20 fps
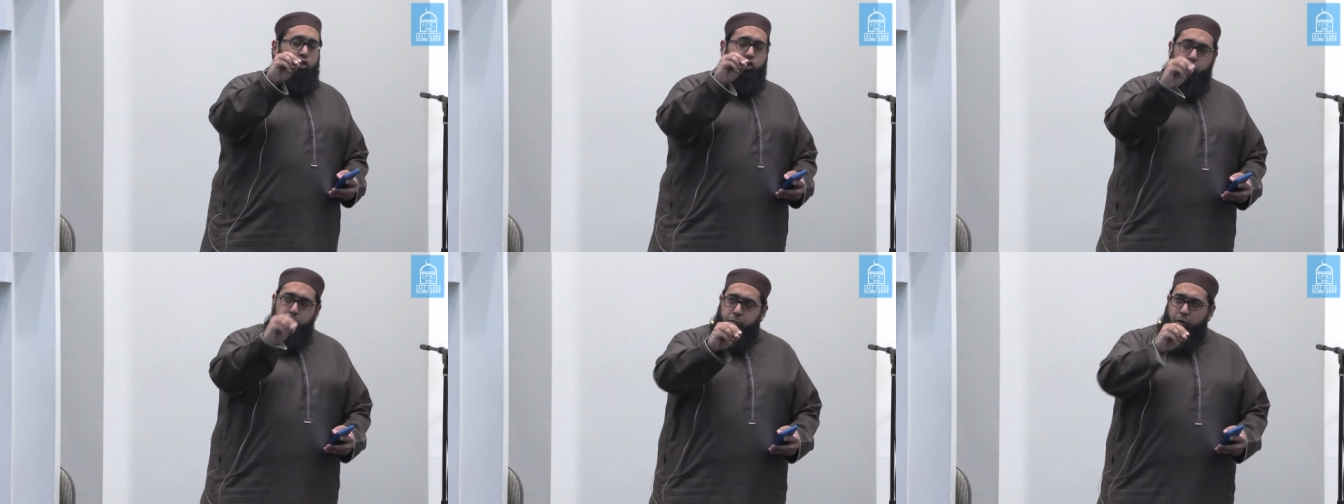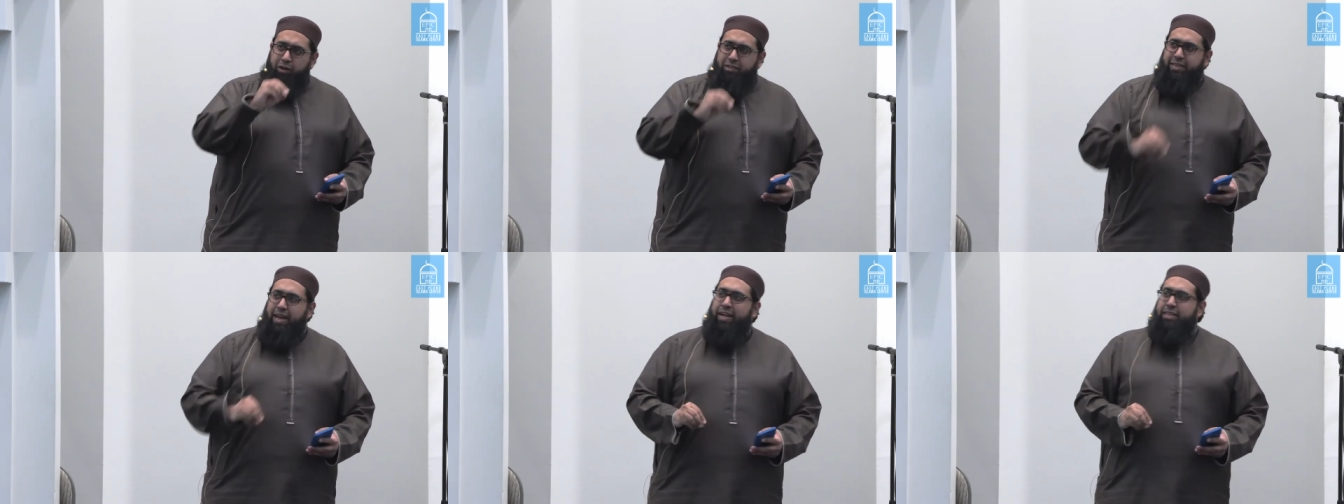to
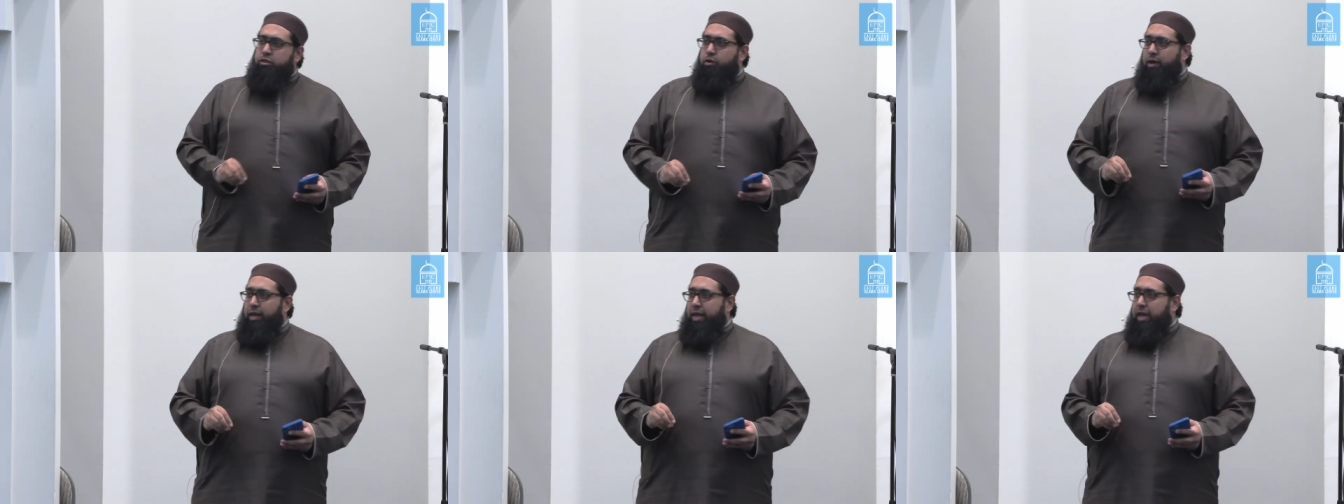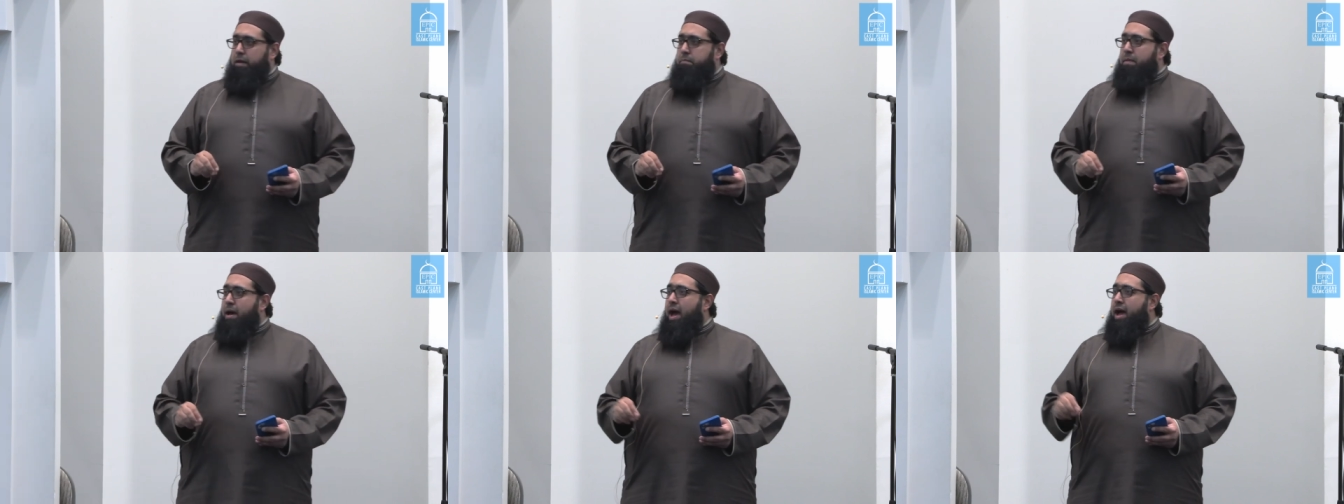protect their
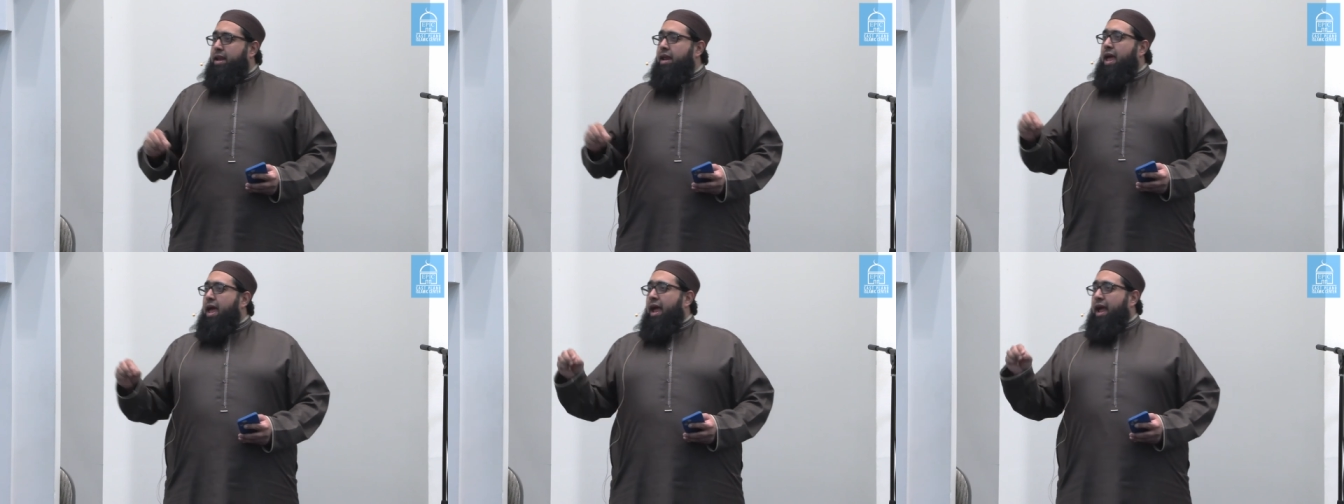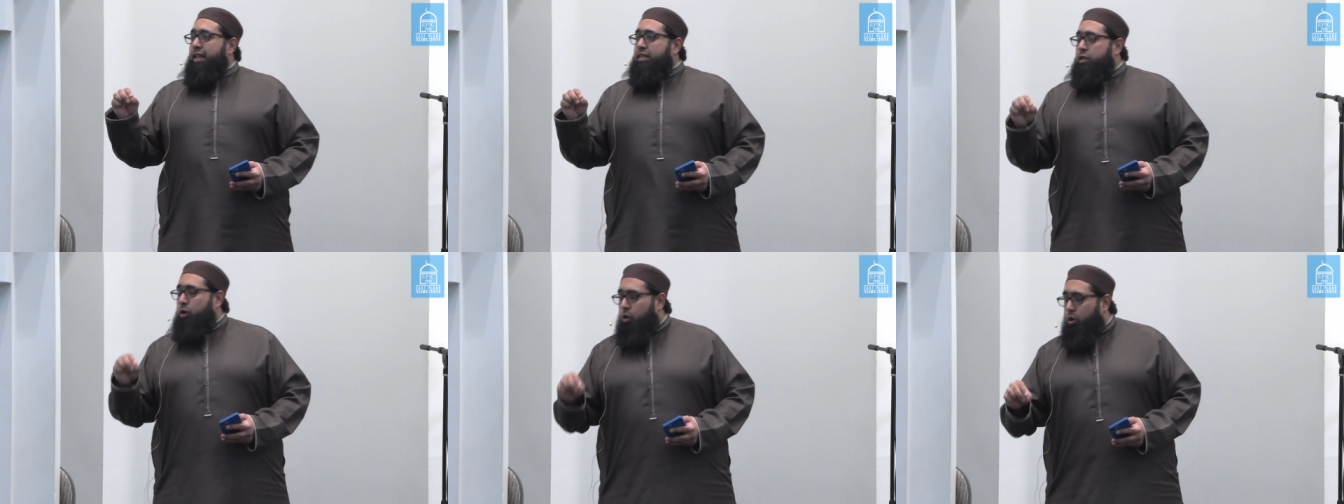iman.
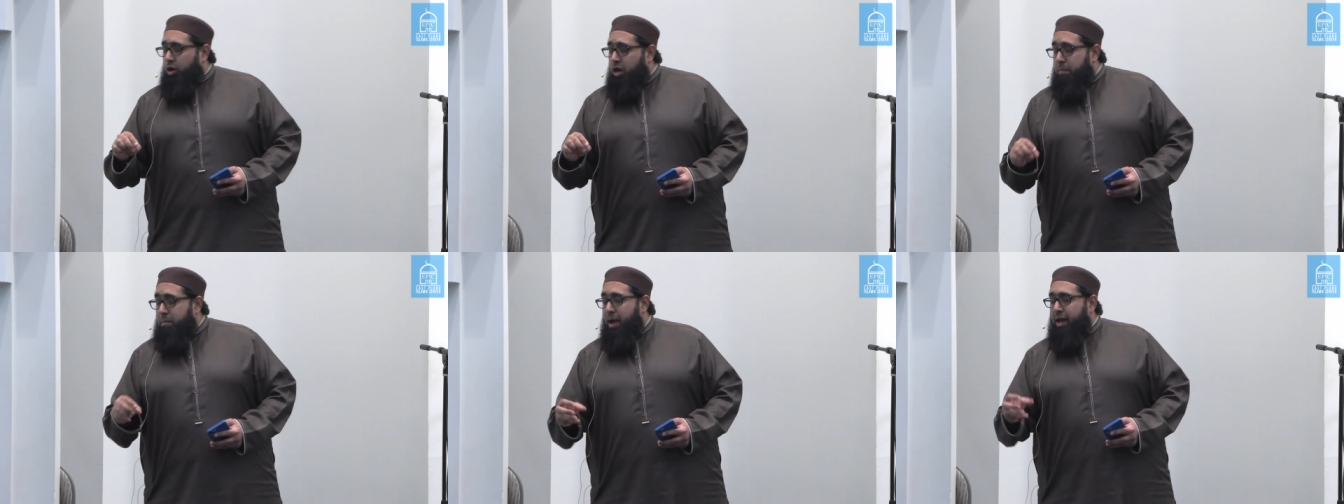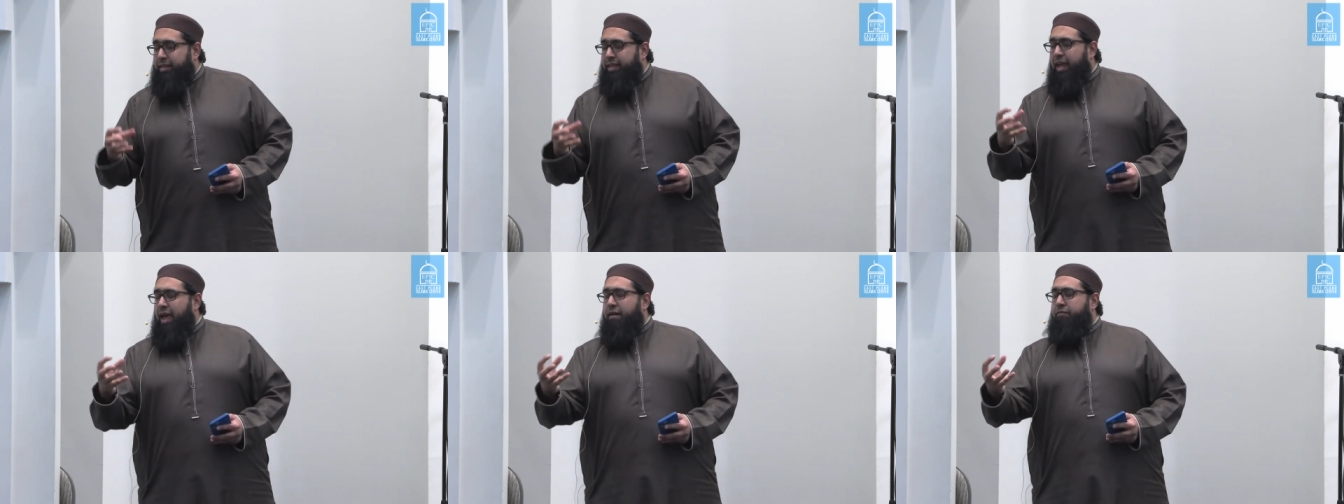And the
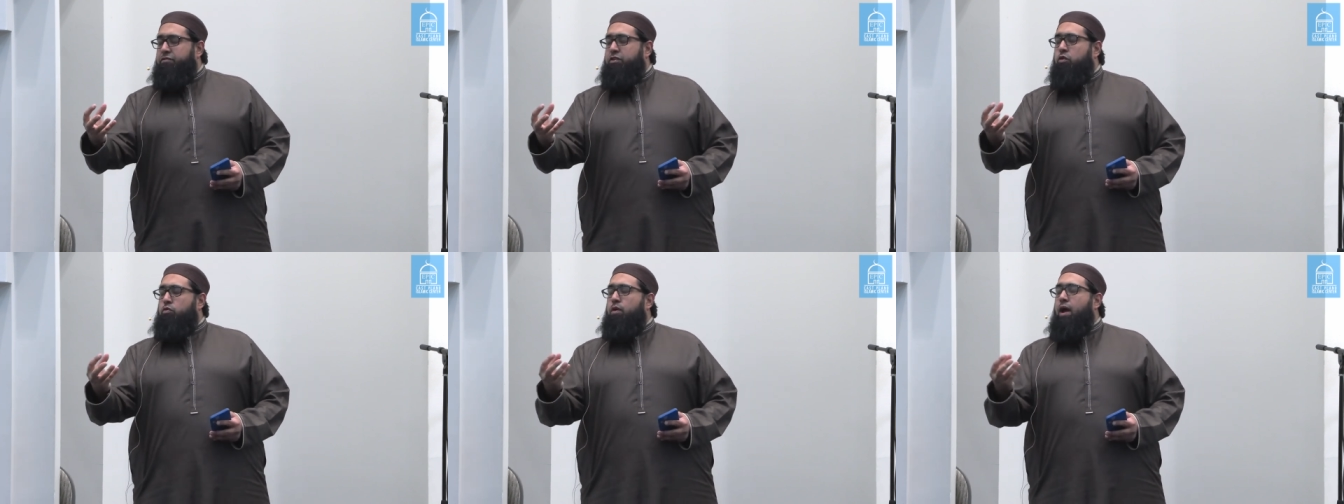ulama, they have